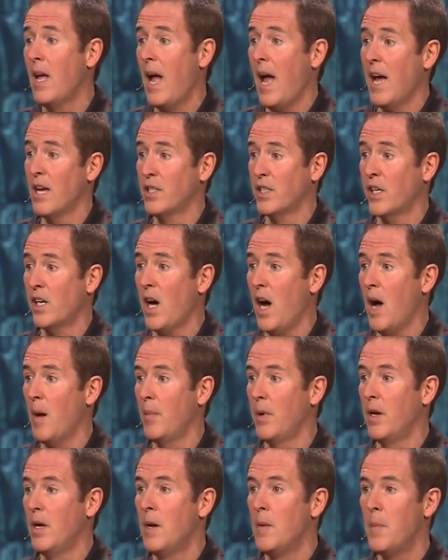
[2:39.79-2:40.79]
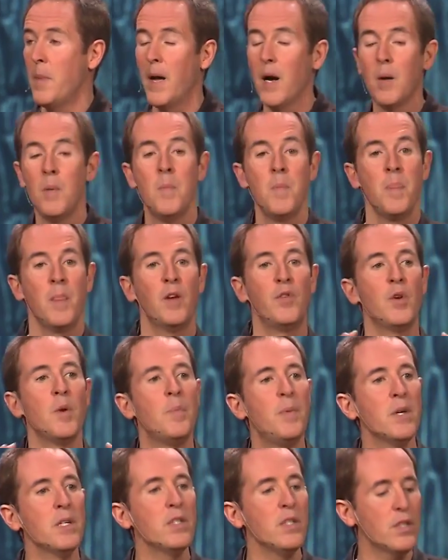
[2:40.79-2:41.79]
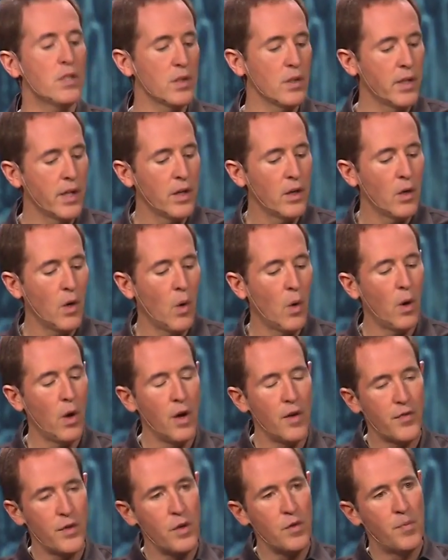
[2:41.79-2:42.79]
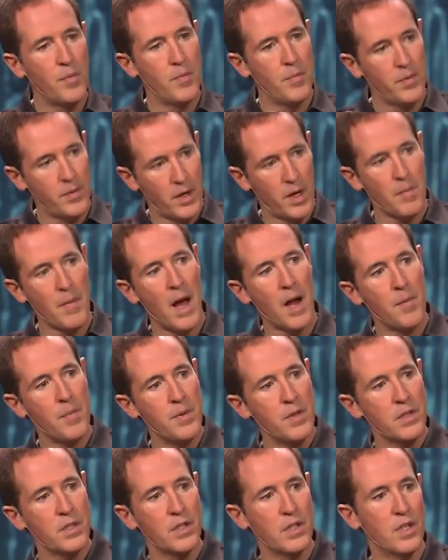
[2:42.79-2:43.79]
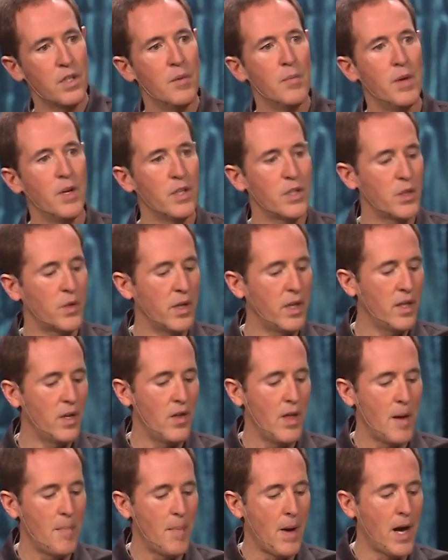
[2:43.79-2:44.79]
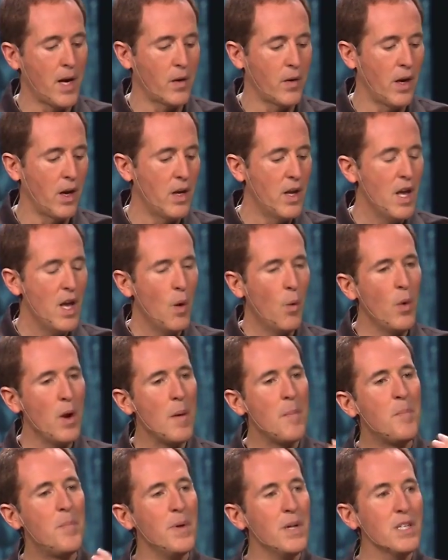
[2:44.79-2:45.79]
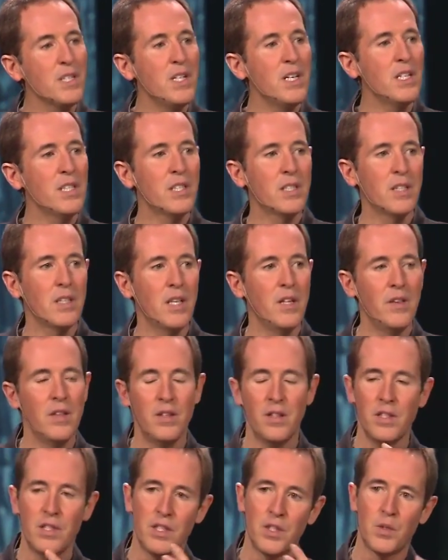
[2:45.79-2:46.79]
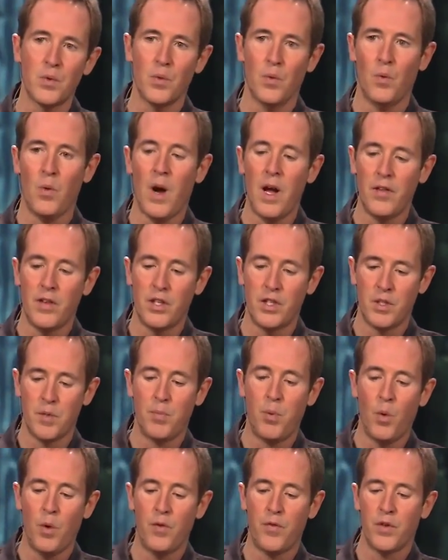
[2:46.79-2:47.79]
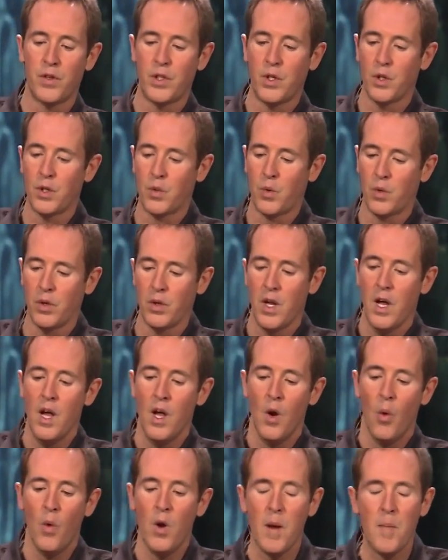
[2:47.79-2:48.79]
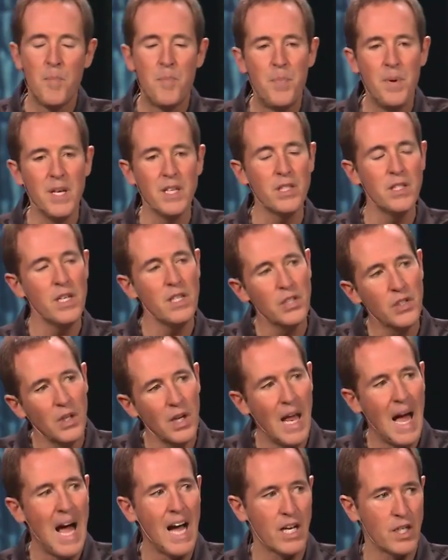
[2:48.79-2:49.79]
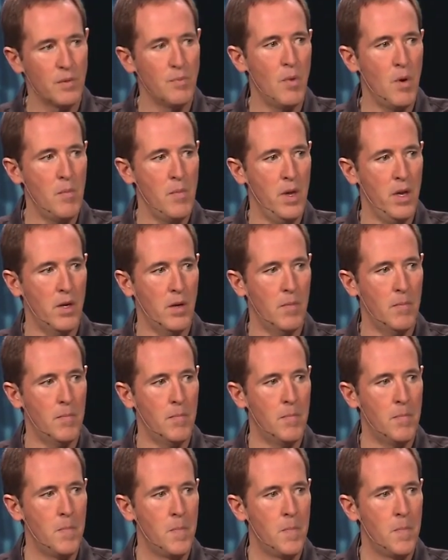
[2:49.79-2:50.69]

has in common? Now, if you're a business leader or if you've come out of business into ministry, you know that background. When a business, and this is why this is important for church world, when a business lacks momentum,